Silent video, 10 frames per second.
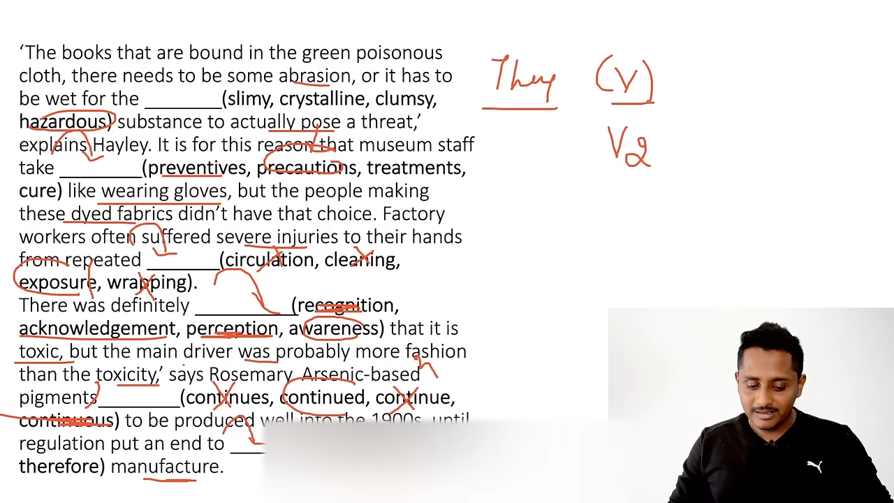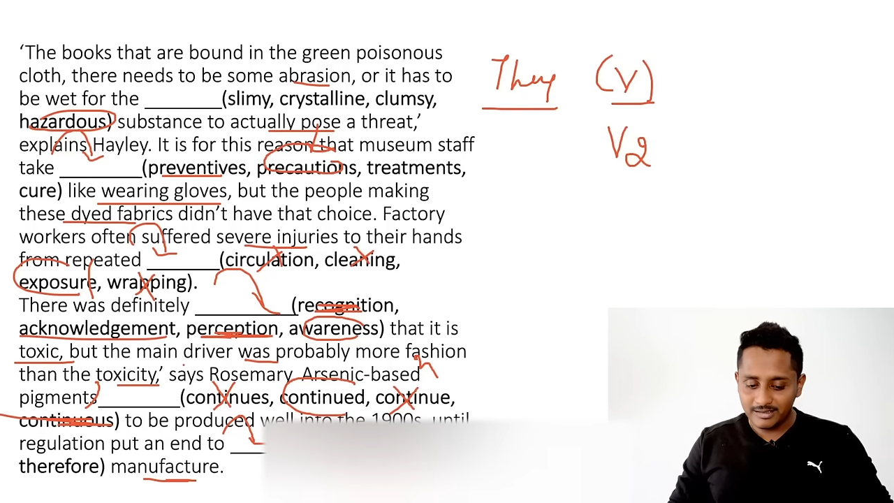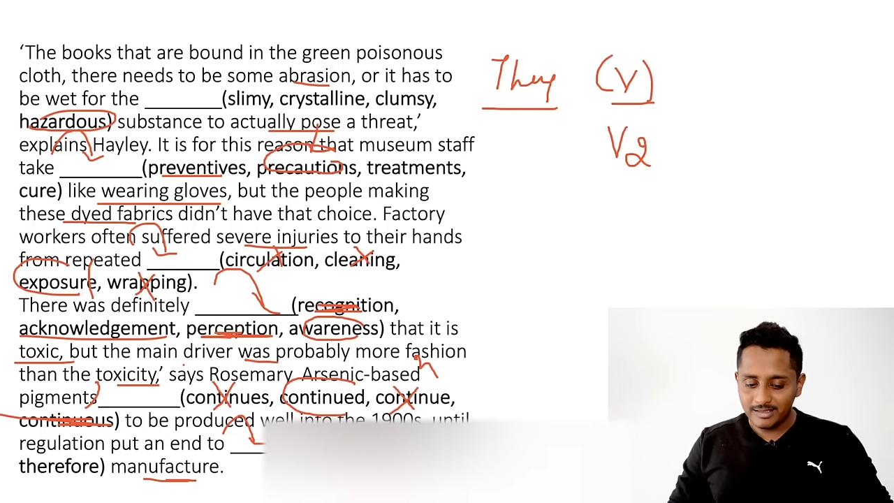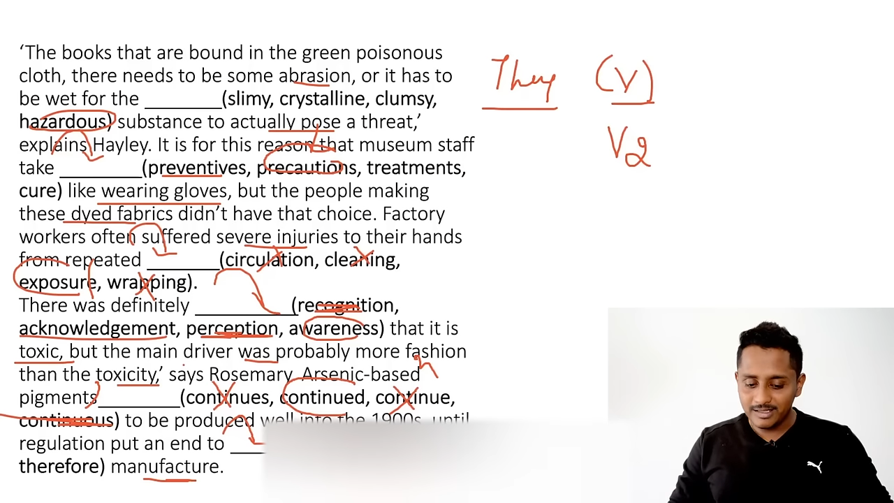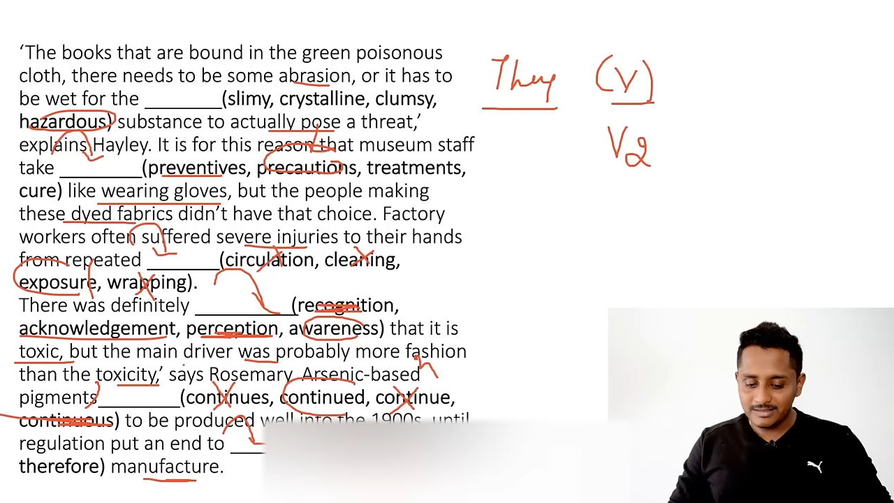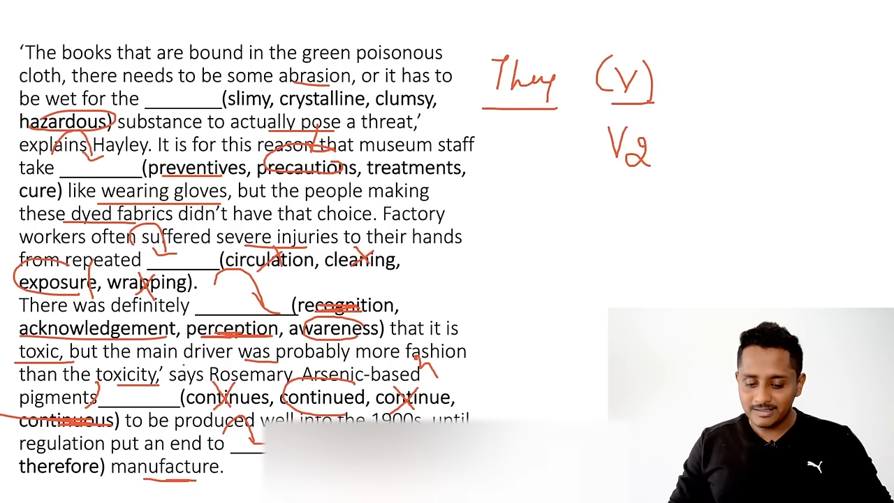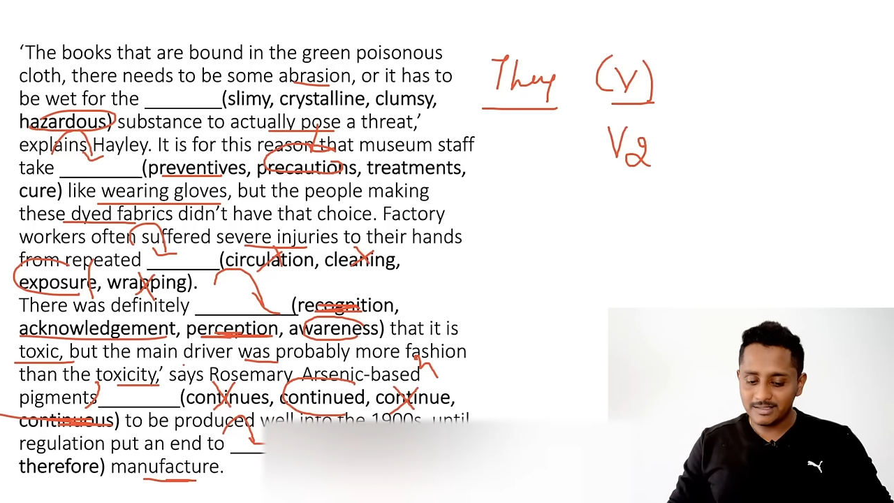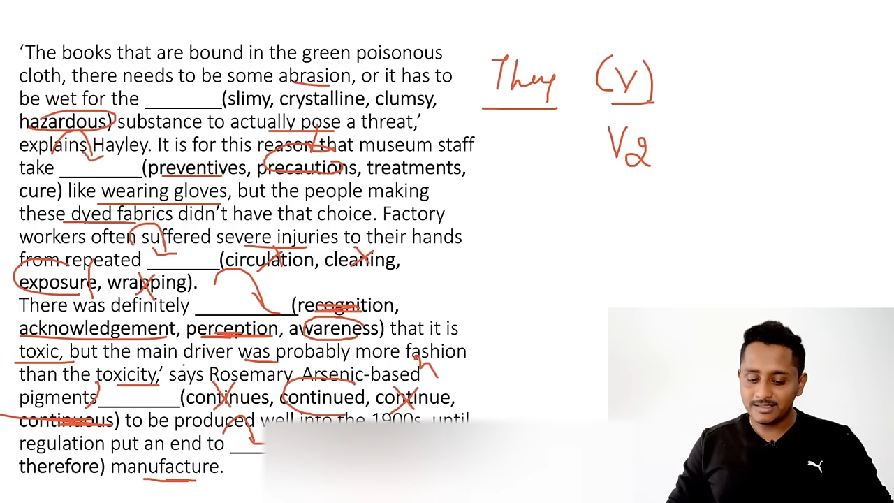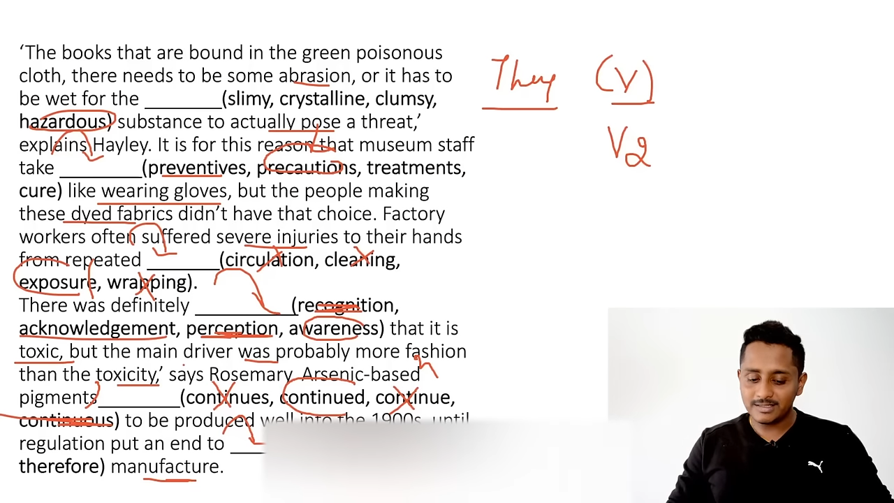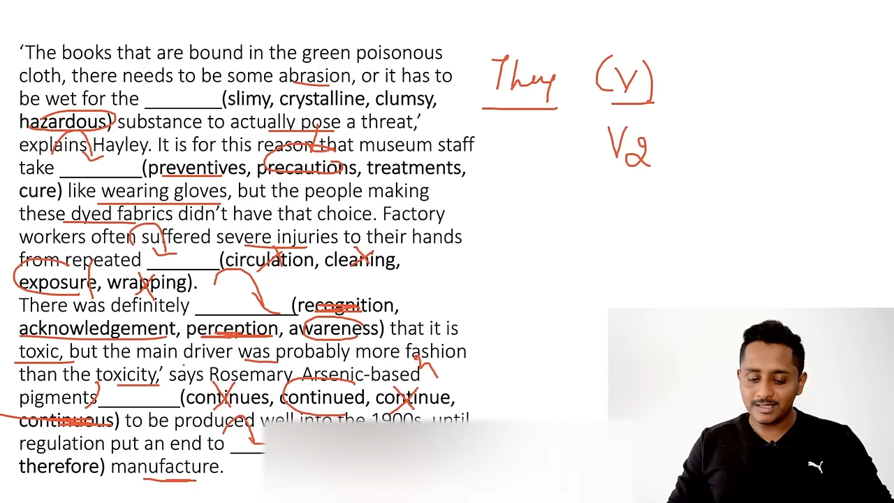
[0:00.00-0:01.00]
This
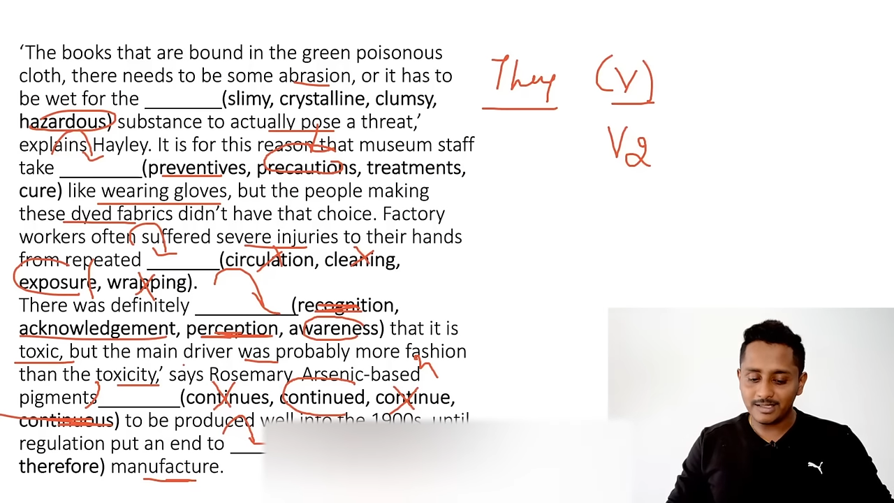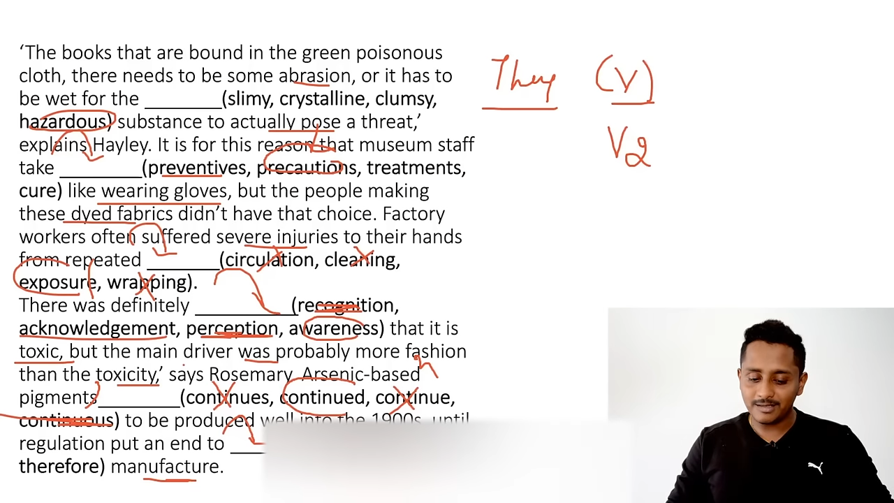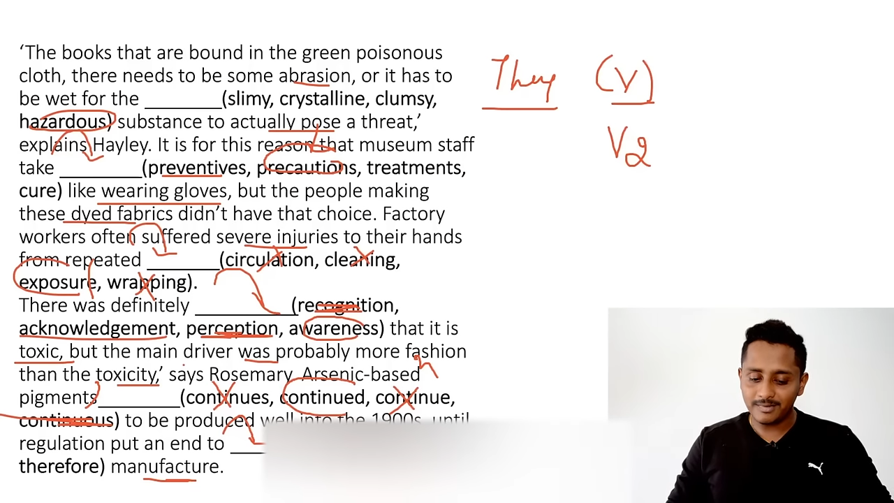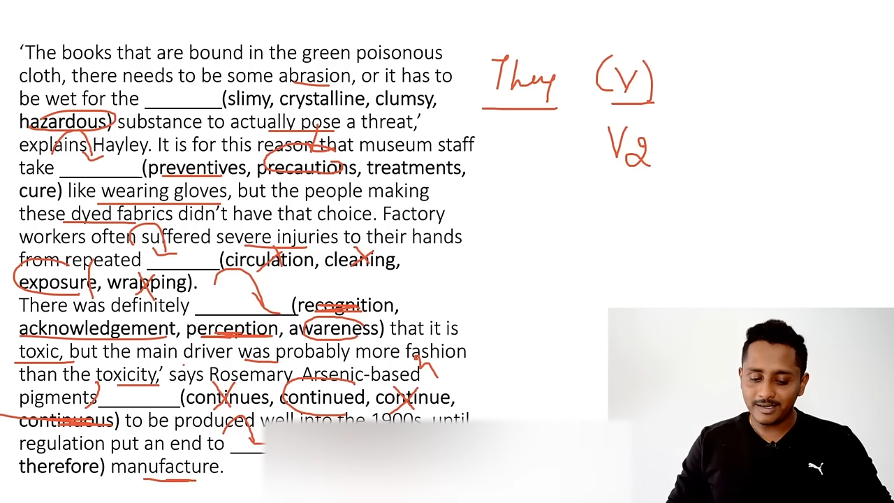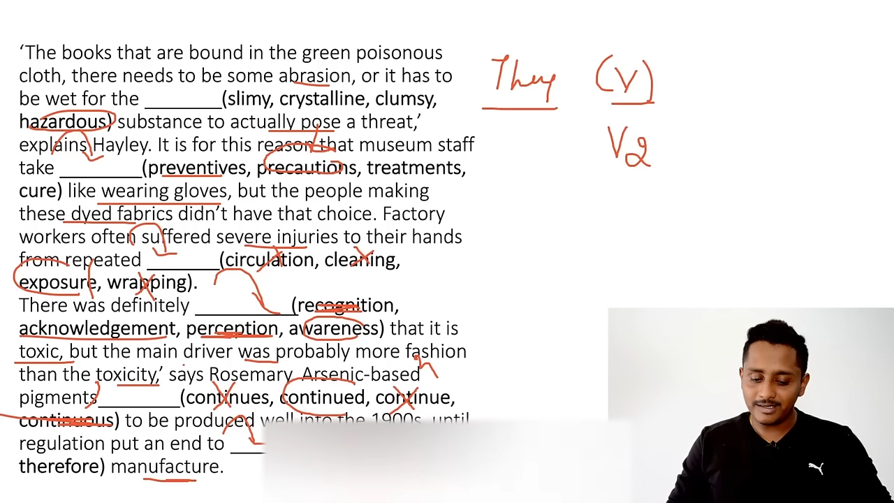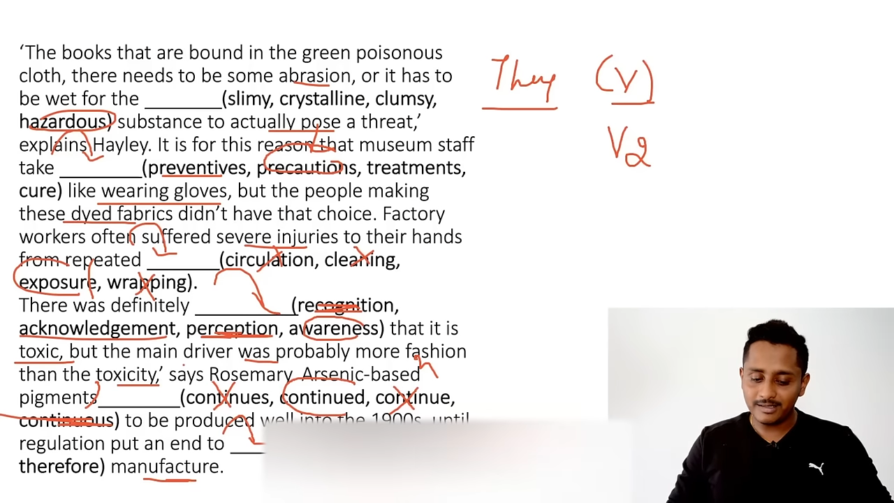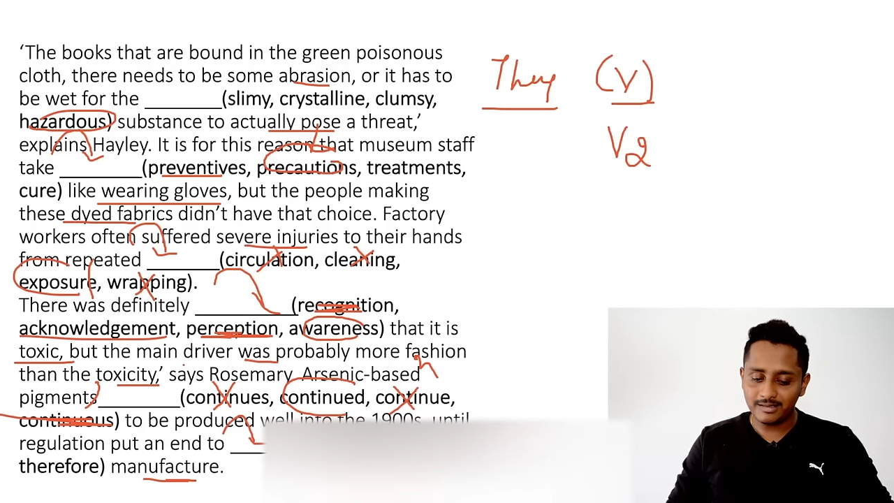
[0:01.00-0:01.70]
is nothing but